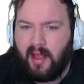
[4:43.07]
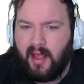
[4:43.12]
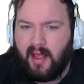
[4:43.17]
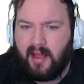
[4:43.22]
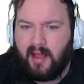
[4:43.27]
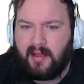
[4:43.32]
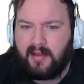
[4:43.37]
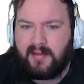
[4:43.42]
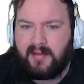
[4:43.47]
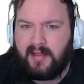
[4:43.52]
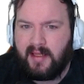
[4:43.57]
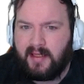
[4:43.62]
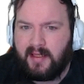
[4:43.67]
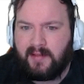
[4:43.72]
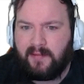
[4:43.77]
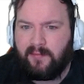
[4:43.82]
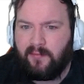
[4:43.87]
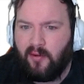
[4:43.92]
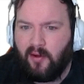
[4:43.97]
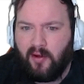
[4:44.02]
uh,
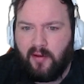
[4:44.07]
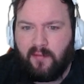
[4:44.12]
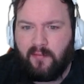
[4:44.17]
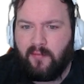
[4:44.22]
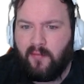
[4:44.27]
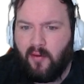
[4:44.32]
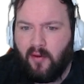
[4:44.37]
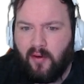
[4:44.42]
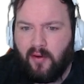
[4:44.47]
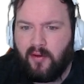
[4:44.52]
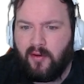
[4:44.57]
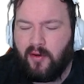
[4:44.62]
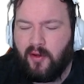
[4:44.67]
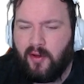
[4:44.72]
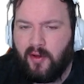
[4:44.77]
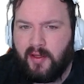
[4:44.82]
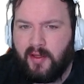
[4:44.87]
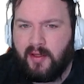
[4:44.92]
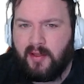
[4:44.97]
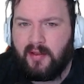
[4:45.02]
six, five, four,
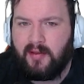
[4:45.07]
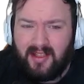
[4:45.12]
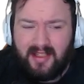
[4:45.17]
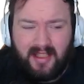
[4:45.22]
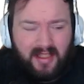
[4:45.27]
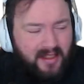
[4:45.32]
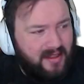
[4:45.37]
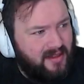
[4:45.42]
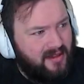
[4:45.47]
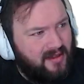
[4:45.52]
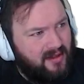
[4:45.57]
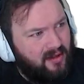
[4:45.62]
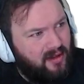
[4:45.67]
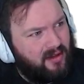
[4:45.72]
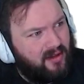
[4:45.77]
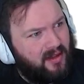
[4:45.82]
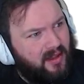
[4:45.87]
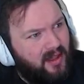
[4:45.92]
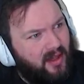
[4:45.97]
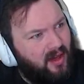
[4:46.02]
nine. I think this is
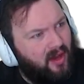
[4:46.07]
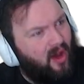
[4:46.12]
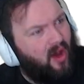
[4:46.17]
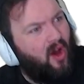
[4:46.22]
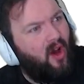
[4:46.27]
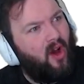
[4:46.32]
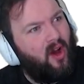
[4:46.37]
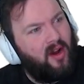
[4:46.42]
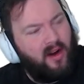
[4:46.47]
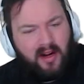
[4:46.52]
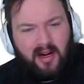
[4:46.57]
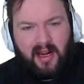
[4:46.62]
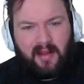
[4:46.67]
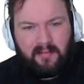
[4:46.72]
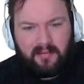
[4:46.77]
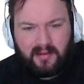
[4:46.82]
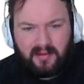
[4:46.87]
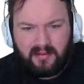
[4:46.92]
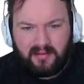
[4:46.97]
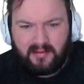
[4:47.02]
on the higher
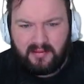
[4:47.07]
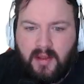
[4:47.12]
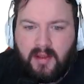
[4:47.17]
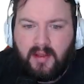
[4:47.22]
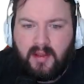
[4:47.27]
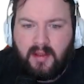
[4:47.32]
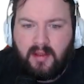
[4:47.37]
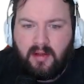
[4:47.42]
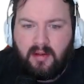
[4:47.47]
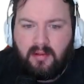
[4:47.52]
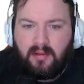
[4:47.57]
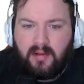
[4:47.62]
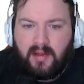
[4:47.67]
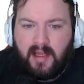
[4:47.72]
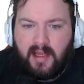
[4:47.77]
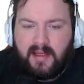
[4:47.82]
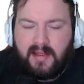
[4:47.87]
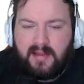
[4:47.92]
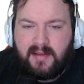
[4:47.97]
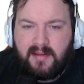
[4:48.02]
level. And I'm going to
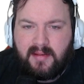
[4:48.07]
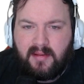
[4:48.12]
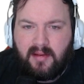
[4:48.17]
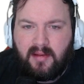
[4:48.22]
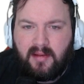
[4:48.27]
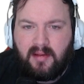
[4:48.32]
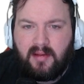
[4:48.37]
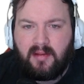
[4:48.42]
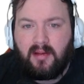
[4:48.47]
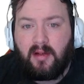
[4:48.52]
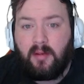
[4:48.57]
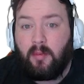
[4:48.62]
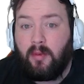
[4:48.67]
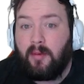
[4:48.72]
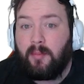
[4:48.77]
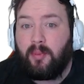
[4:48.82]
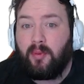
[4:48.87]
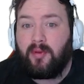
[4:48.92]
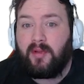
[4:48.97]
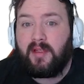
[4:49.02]
guess. I
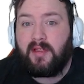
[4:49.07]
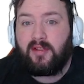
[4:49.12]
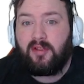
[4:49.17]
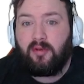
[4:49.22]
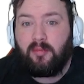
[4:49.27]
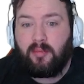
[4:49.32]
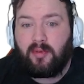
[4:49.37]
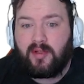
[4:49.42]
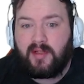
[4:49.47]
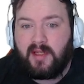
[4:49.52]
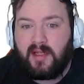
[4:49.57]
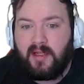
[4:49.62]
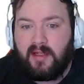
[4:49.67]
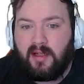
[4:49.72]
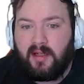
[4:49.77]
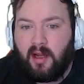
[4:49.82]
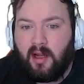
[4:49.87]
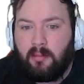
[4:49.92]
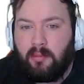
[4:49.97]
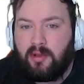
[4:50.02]
want to put these numbers
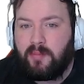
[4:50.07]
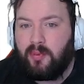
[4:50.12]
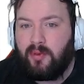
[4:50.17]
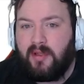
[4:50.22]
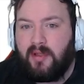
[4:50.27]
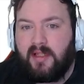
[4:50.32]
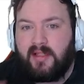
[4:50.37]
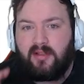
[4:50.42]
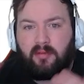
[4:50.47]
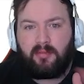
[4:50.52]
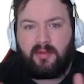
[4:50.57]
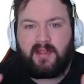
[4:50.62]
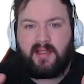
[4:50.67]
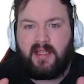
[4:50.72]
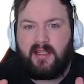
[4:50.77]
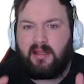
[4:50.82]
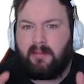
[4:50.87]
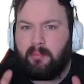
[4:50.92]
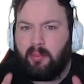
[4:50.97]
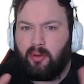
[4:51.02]
in. I'm just putting these
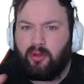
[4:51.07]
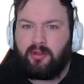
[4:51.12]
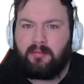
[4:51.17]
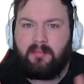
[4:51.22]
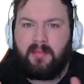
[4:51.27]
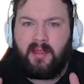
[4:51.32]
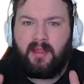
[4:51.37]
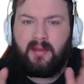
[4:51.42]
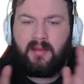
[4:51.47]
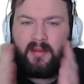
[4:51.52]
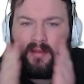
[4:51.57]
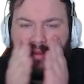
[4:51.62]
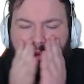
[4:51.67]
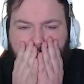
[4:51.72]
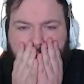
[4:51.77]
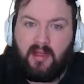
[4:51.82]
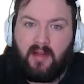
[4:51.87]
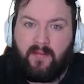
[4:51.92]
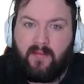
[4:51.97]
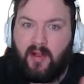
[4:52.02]
numbers in to put them in.
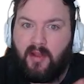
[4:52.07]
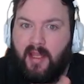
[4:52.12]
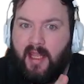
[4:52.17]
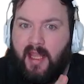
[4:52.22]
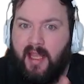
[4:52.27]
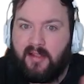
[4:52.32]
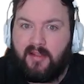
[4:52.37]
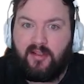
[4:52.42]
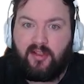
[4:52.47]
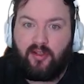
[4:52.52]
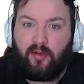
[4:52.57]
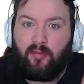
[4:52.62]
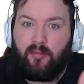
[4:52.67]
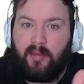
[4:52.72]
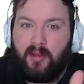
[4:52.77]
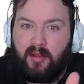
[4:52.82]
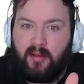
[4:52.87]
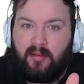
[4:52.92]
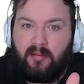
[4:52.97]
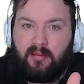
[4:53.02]
I've got to hit
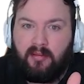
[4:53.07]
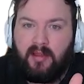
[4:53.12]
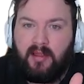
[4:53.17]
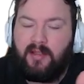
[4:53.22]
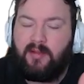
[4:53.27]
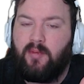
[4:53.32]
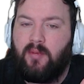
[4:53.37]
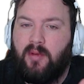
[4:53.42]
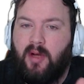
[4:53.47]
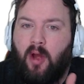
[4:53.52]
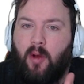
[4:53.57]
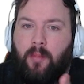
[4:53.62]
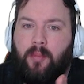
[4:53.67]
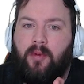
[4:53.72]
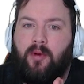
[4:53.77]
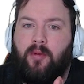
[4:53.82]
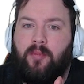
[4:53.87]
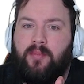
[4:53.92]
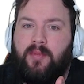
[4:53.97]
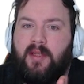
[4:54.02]
something here. And this will
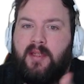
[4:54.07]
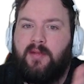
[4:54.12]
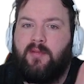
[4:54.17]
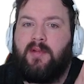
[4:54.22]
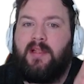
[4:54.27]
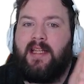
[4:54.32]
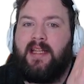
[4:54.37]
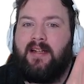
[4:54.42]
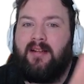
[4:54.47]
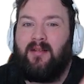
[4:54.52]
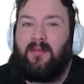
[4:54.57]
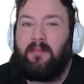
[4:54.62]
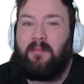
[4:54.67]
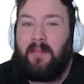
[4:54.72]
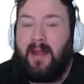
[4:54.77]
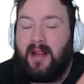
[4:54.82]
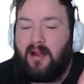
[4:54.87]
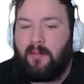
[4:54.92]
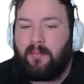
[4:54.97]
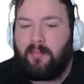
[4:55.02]
open up. This will either
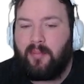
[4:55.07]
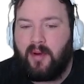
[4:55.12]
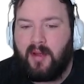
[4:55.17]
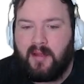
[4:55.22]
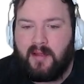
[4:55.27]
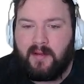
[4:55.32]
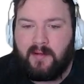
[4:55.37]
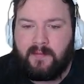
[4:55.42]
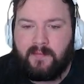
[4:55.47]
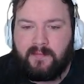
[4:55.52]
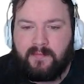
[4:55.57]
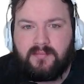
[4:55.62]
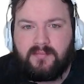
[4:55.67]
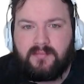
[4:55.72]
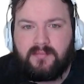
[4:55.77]
make or break it.